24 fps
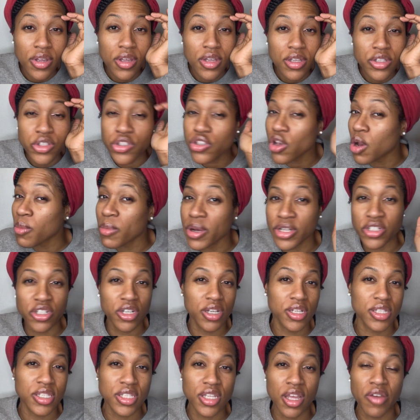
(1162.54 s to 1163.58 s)
so much
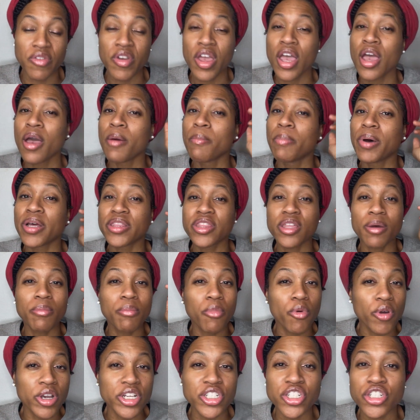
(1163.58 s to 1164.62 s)
good stuff, but the
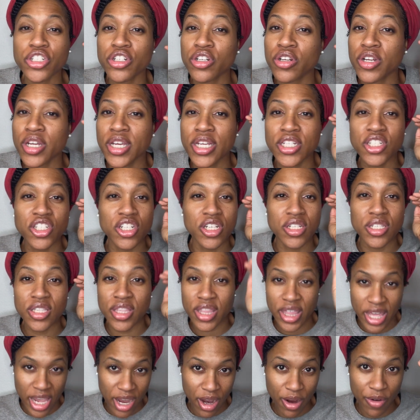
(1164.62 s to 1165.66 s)
moisture is just
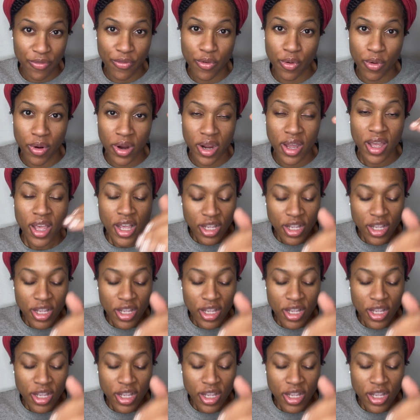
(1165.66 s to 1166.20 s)
there for it.